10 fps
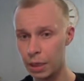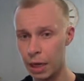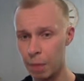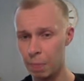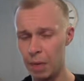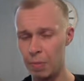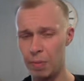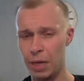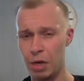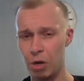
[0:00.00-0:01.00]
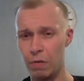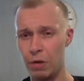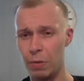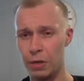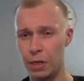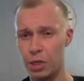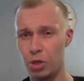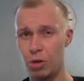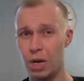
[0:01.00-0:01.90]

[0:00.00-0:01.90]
and maybe make an over prediction.